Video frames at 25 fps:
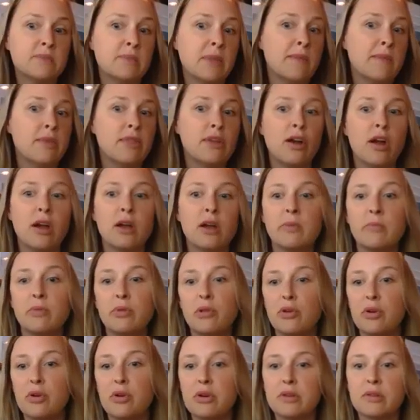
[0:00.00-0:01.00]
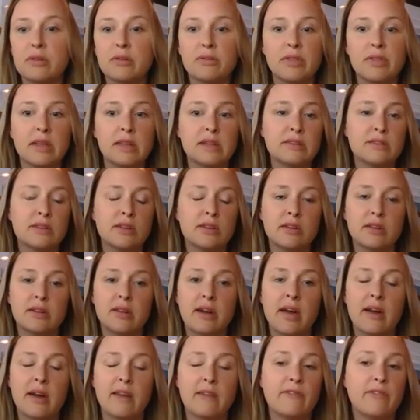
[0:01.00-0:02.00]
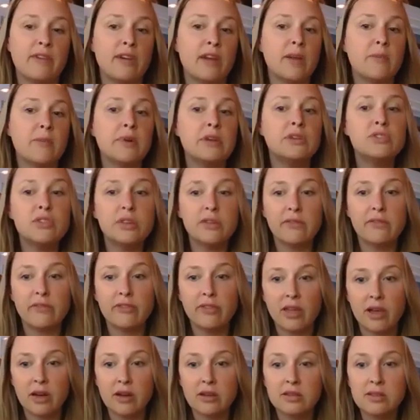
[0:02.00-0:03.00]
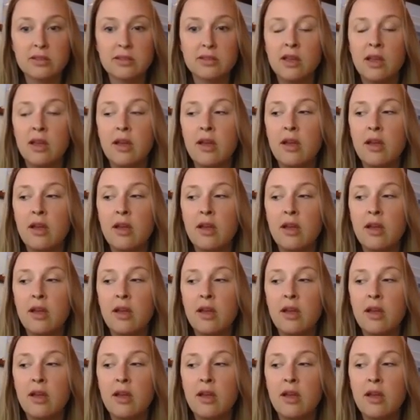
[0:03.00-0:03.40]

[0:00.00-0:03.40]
maybe they're unemployed or things are kind of very much in flux.